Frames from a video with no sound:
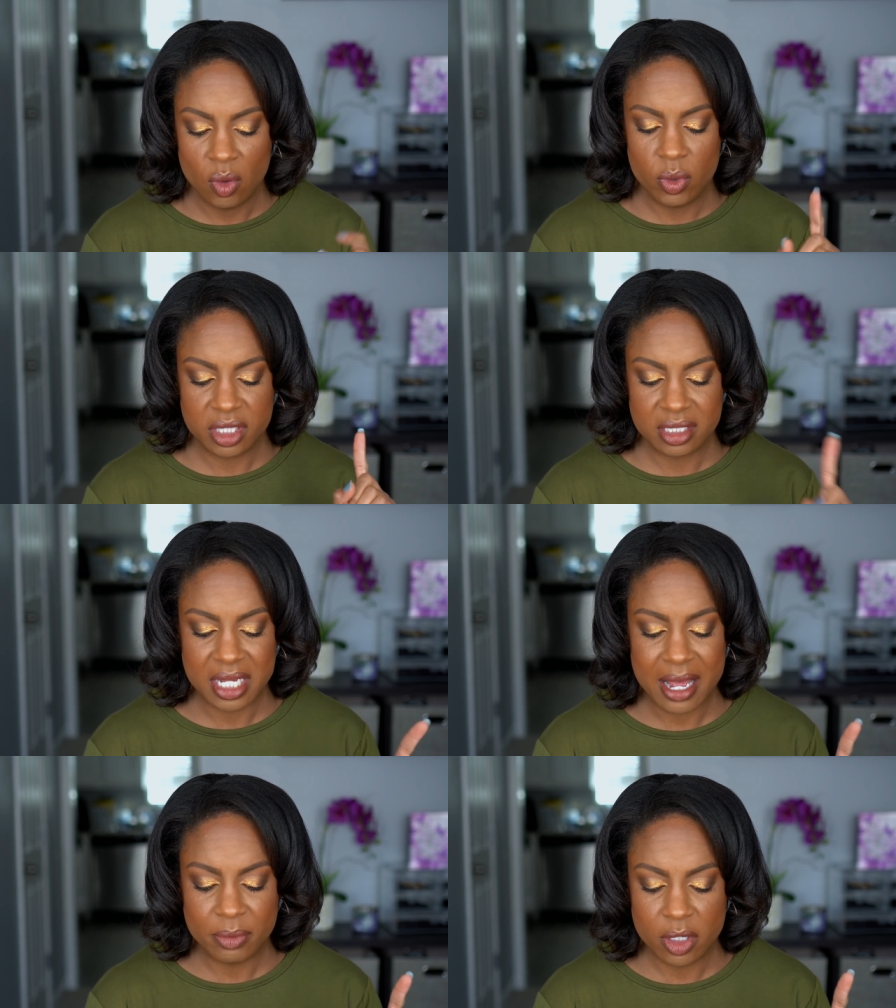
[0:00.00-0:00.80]
with the
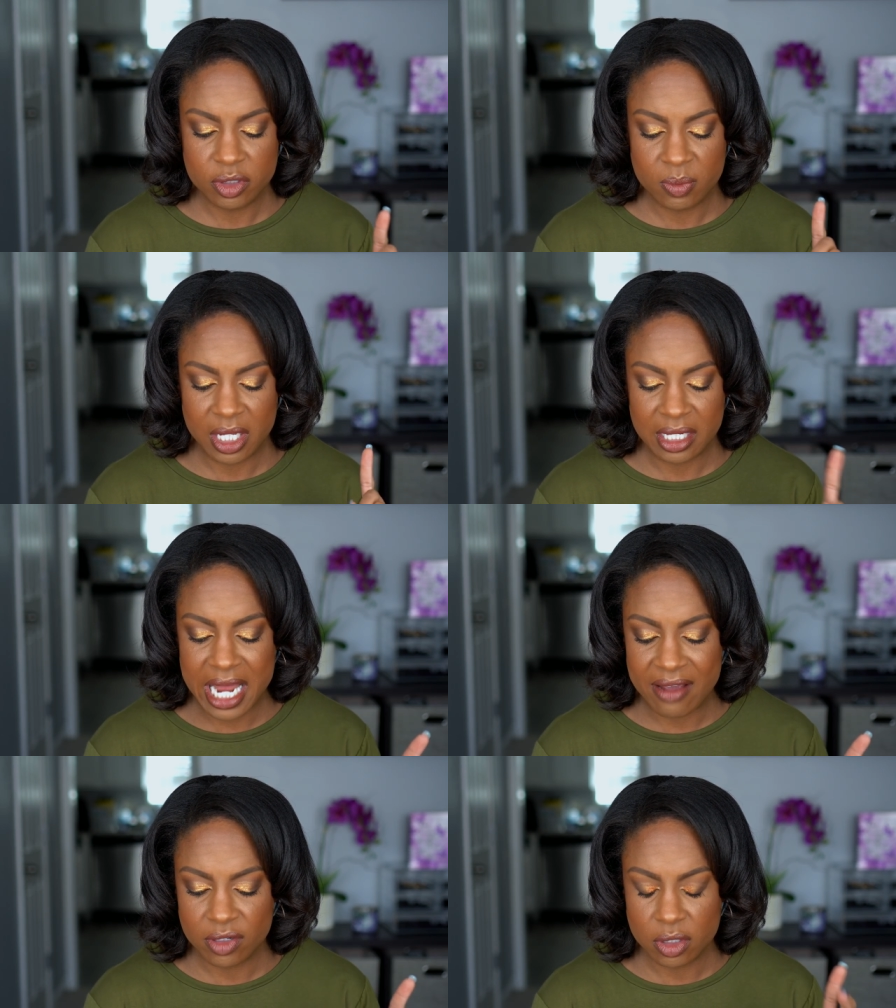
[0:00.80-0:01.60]
top notes being
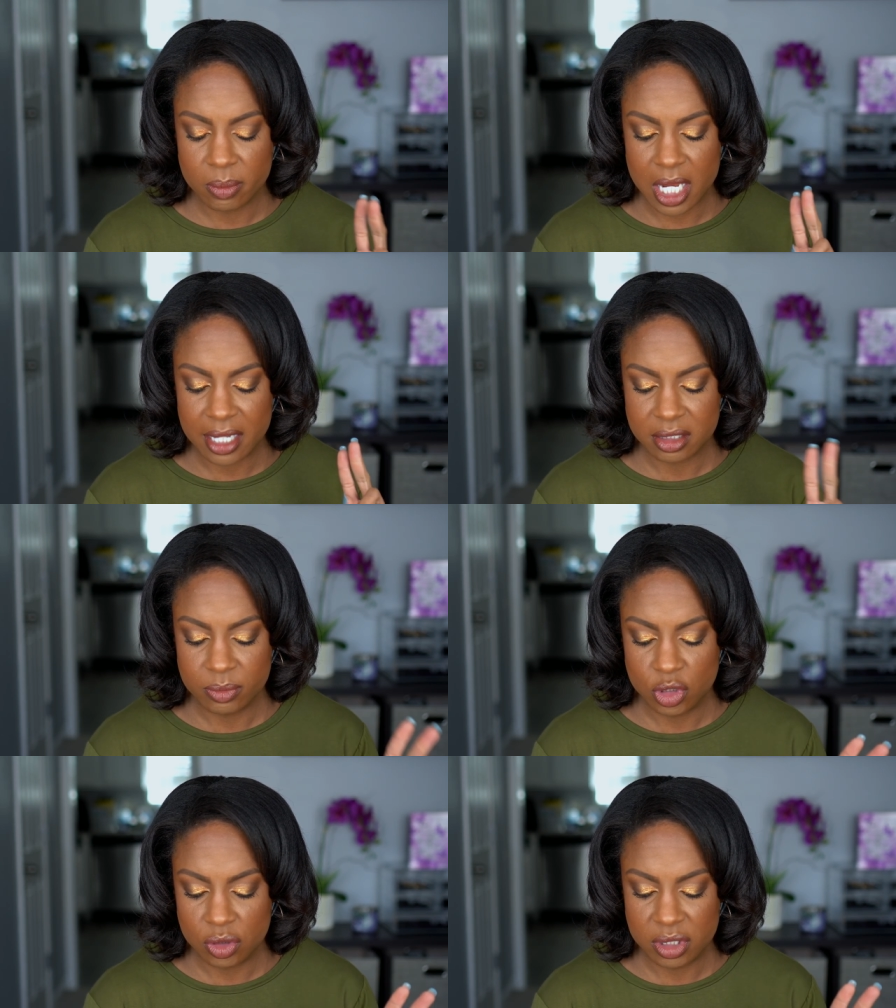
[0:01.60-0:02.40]
lavender
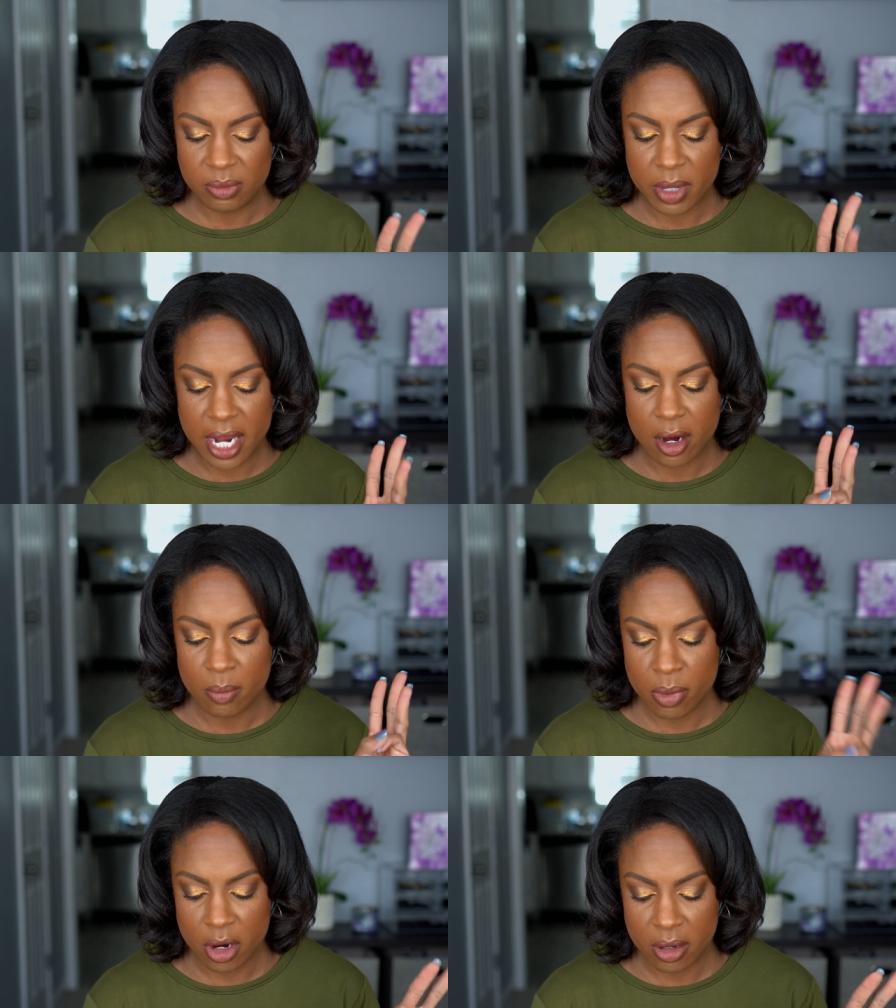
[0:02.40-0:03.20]
blossom, juicy
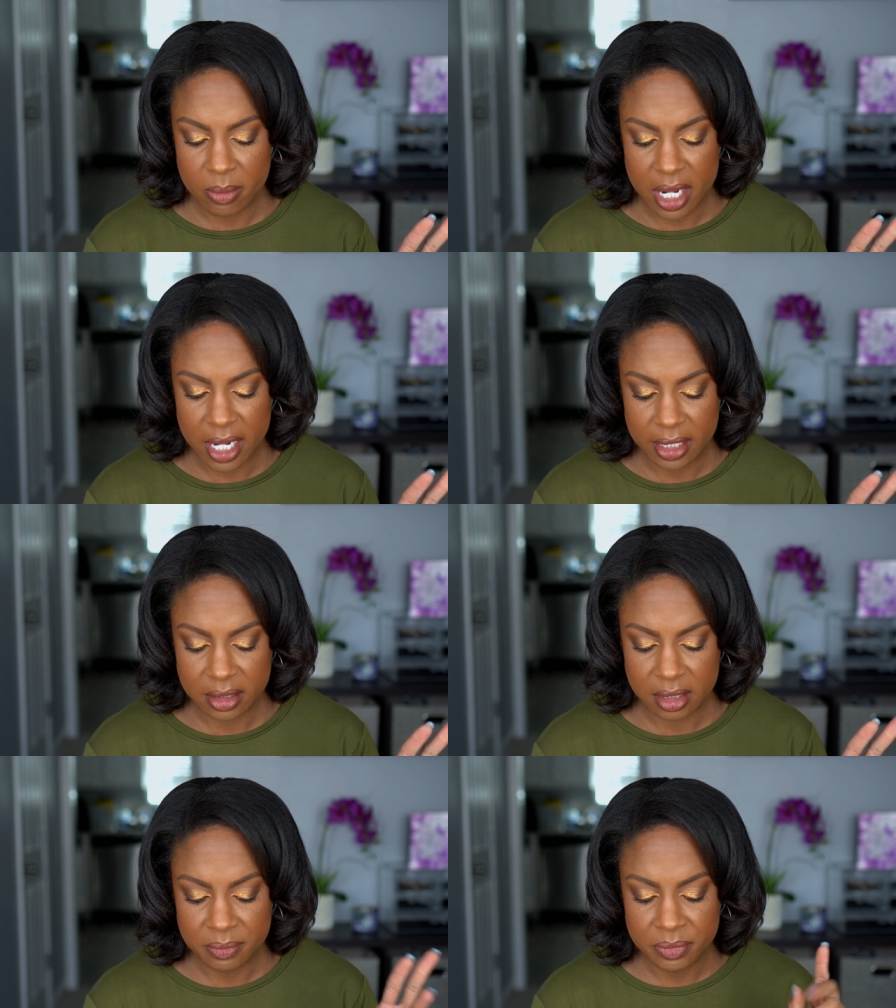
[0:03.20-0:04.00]
pear,
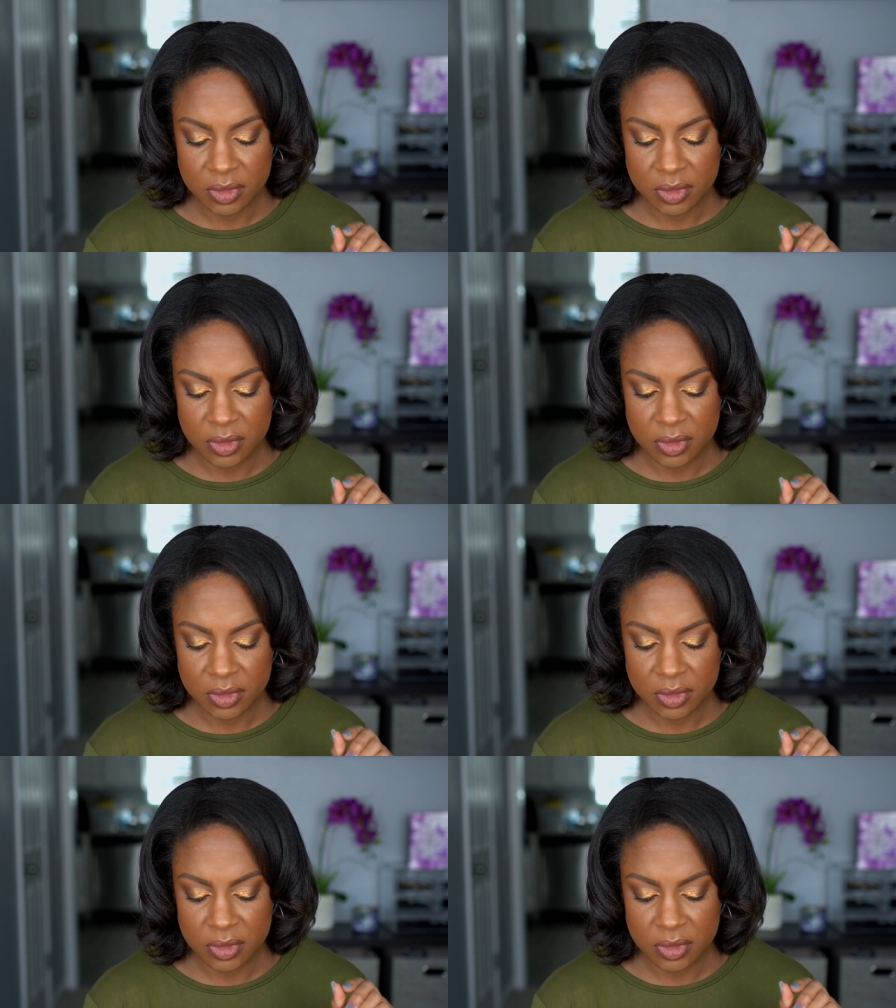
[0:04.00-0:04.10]
bergamot.